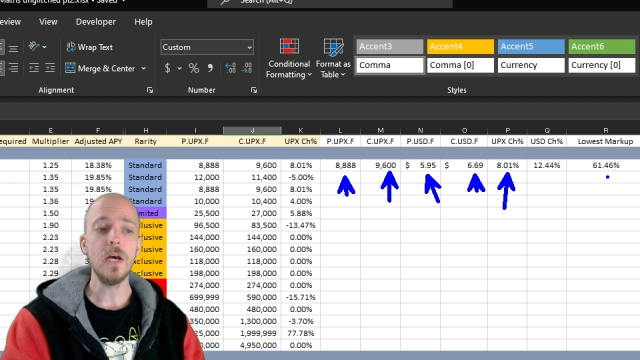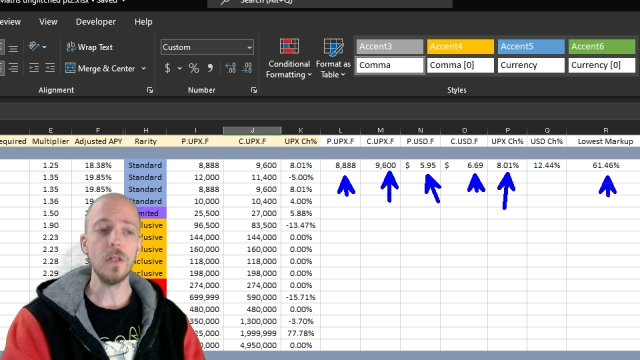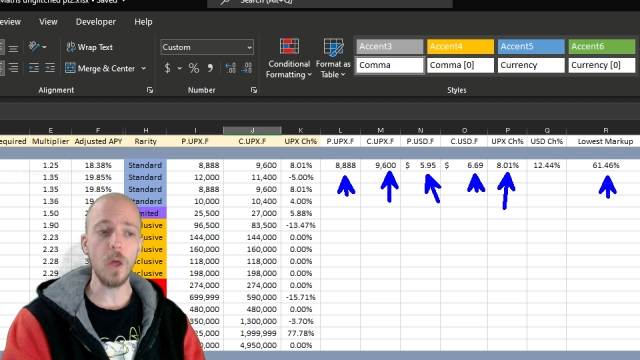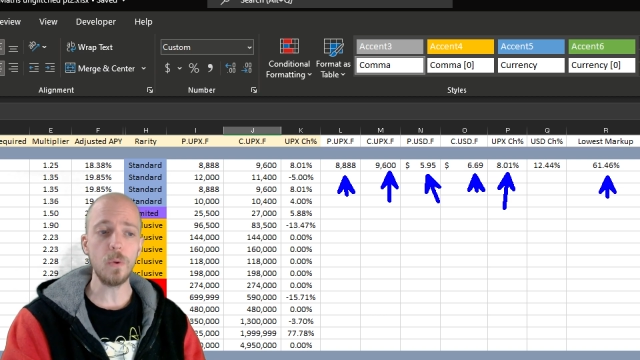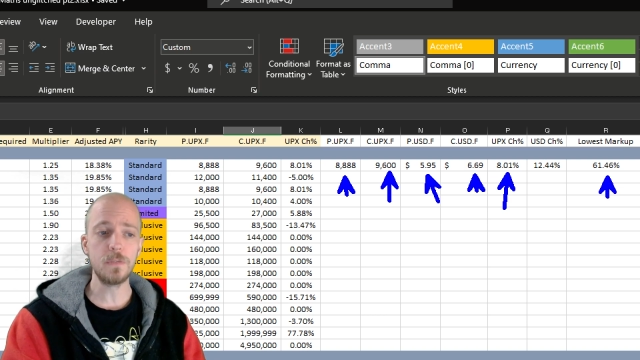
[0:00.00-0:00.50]

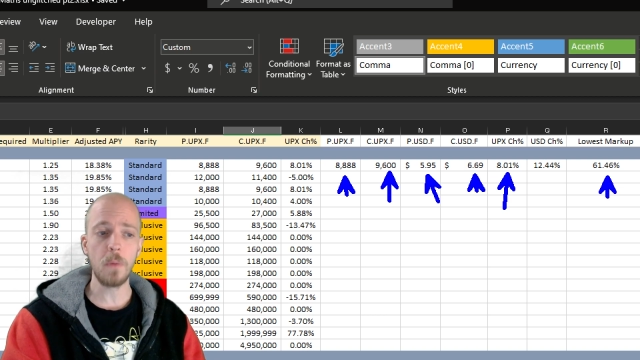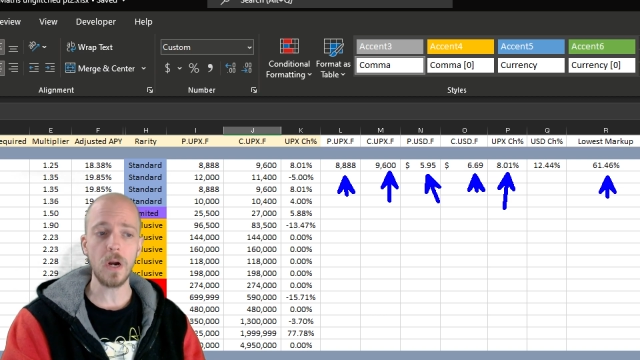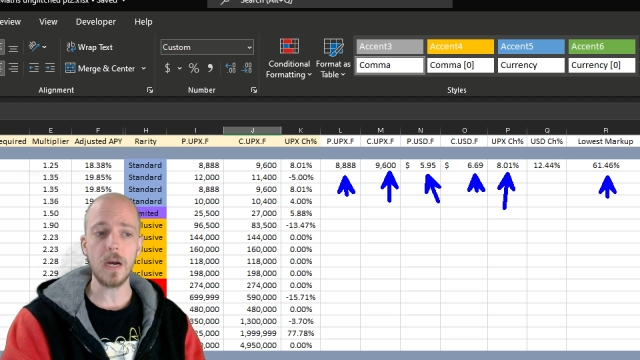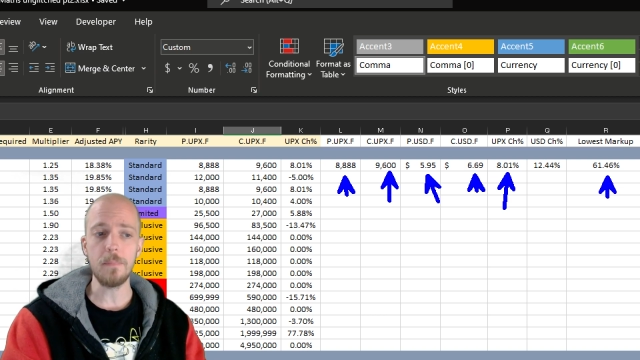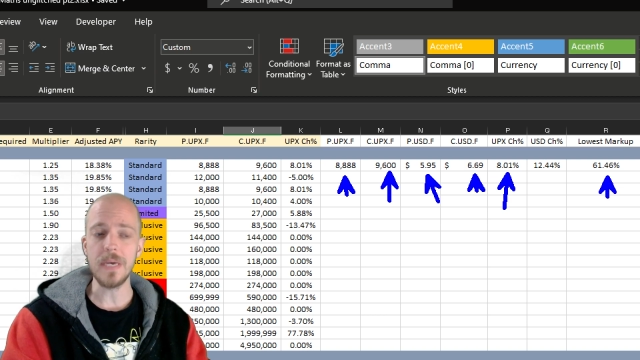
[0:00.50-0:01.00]
Lowest
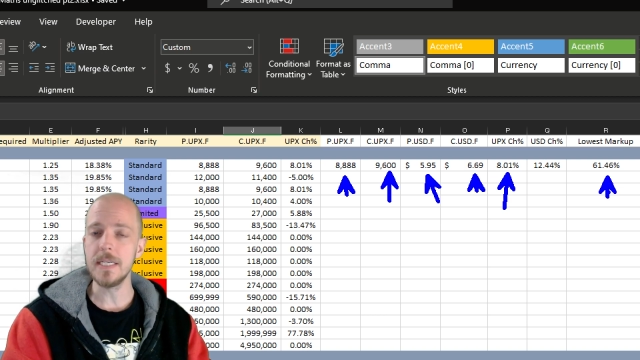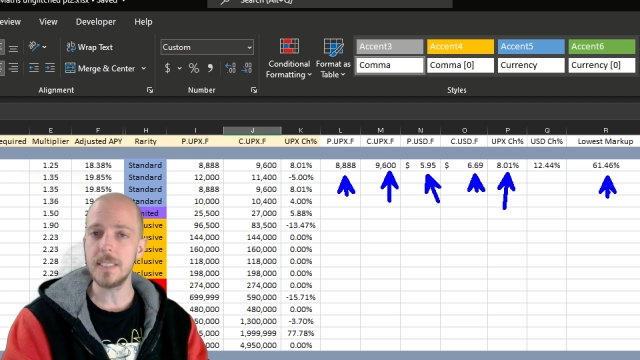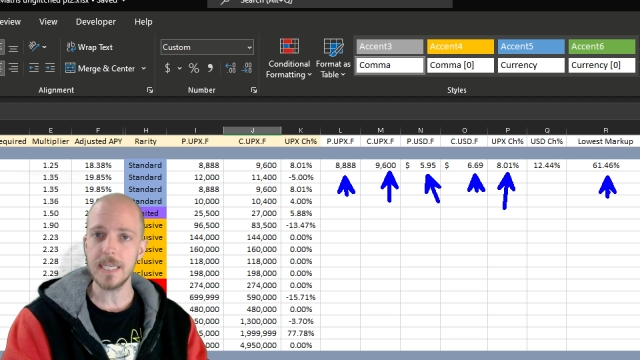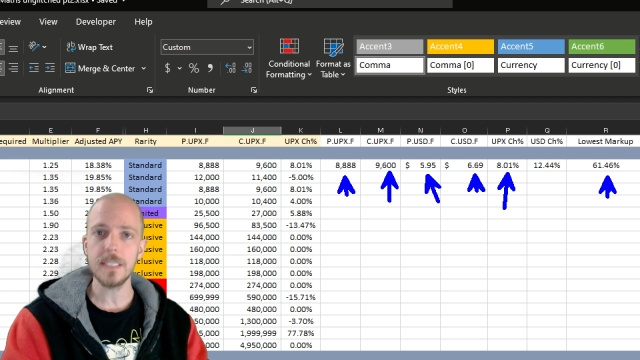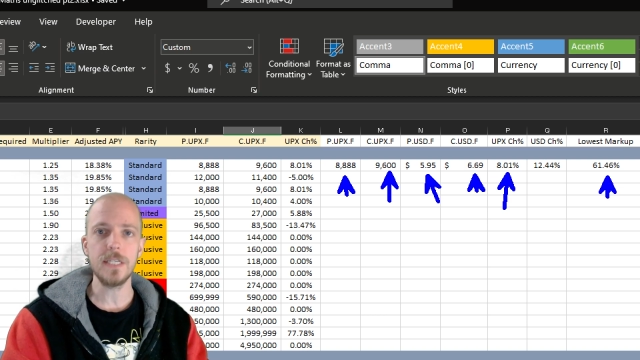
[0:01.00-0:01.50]
markup being
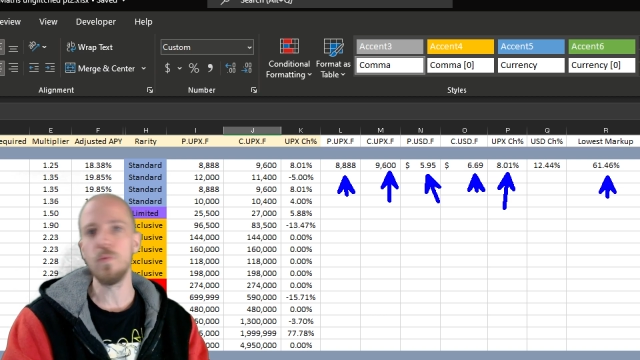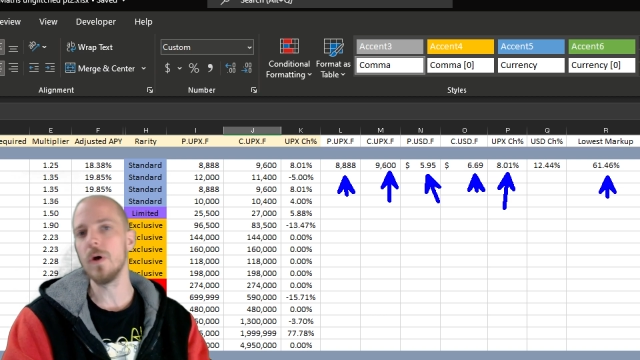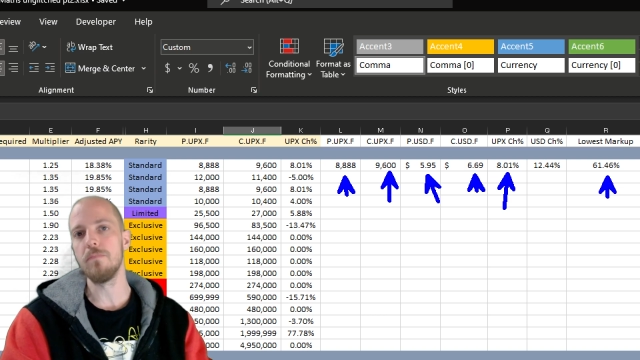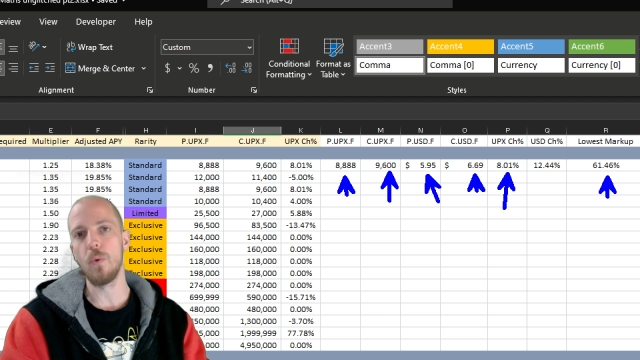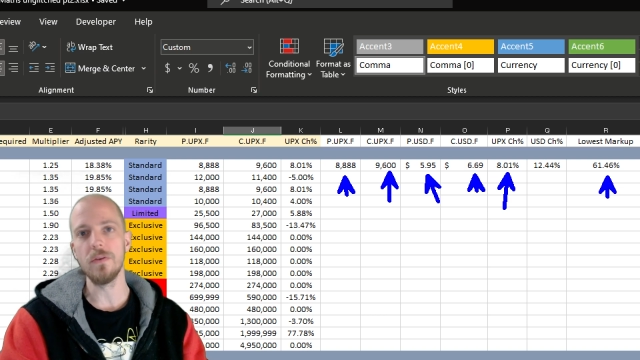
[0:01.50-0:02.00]

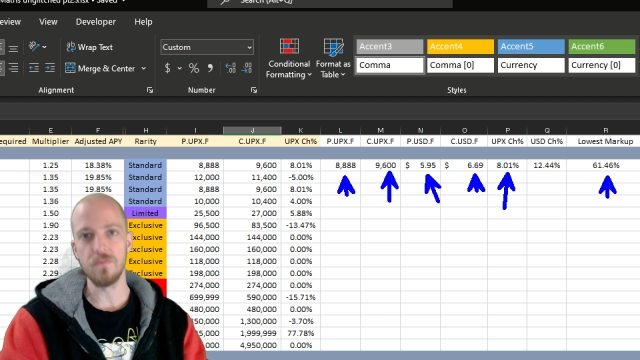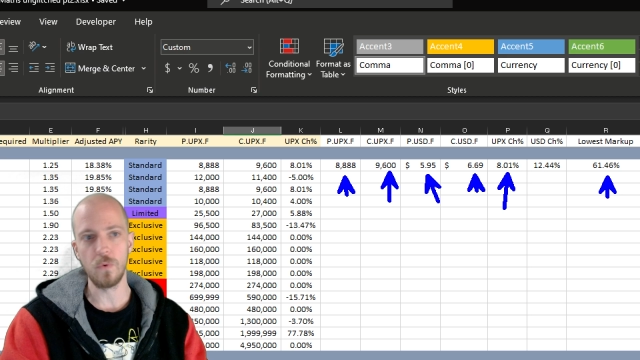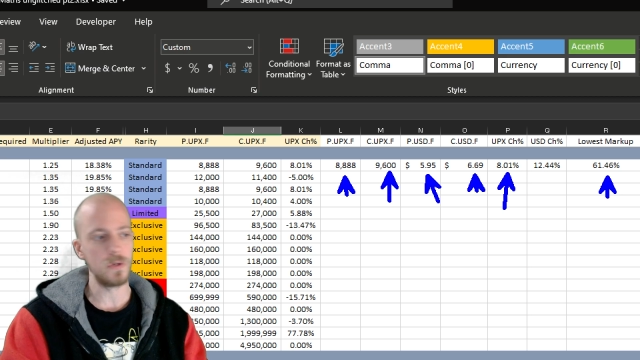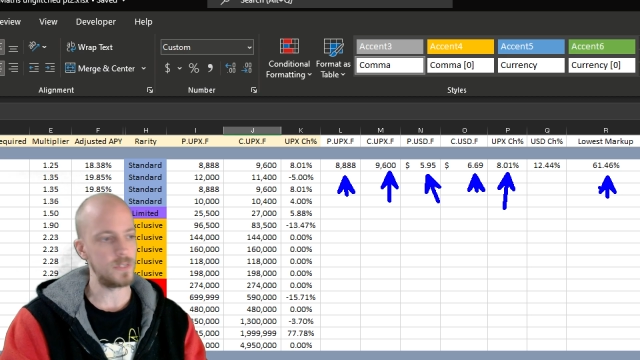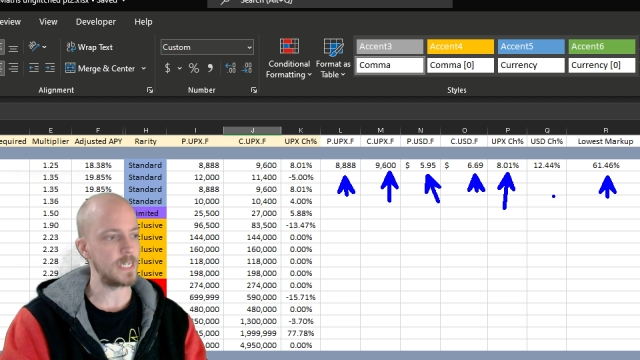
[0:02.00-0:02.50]

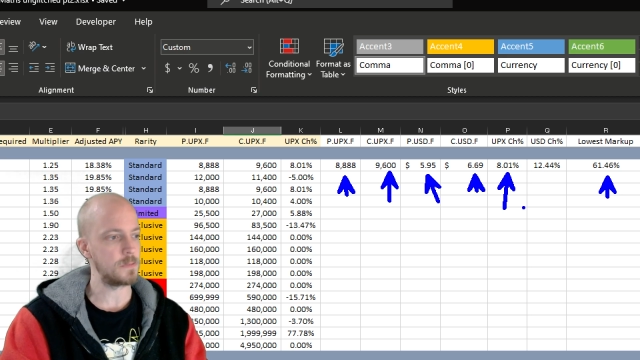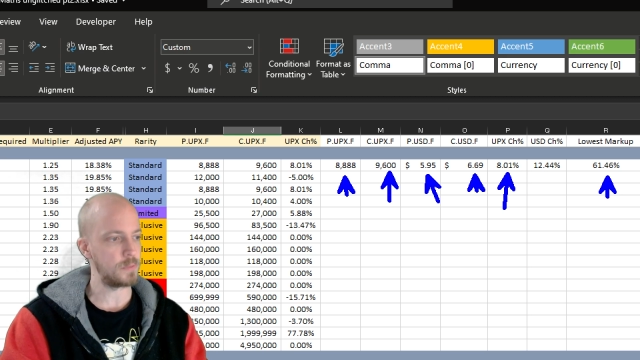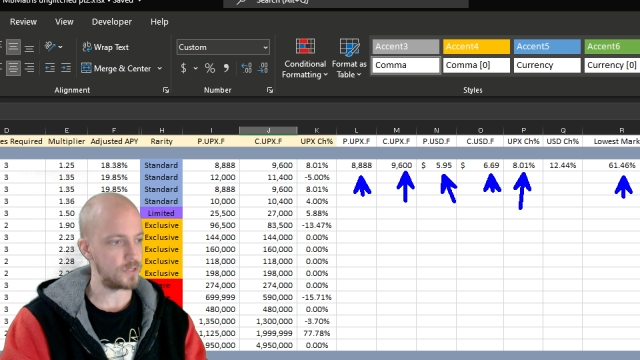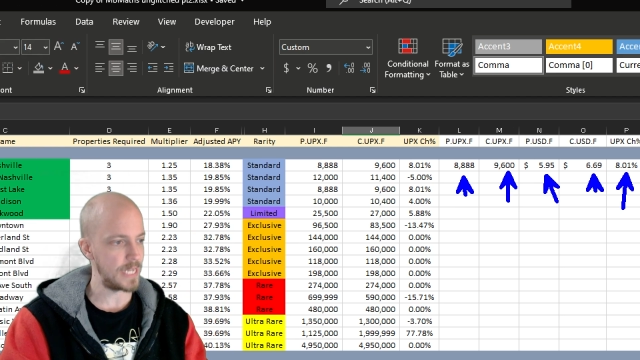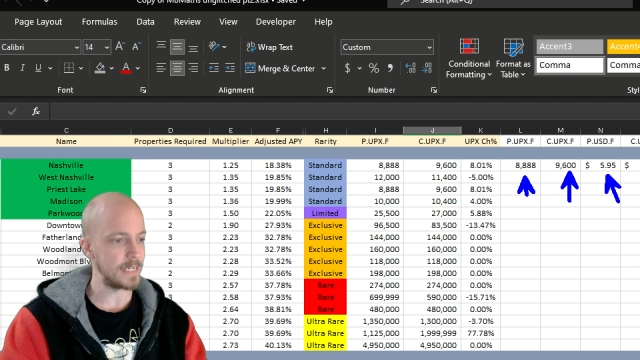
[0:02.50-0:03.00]

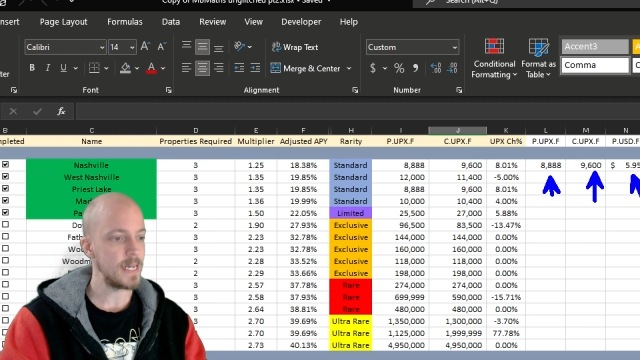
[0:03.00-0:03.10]
61.46%.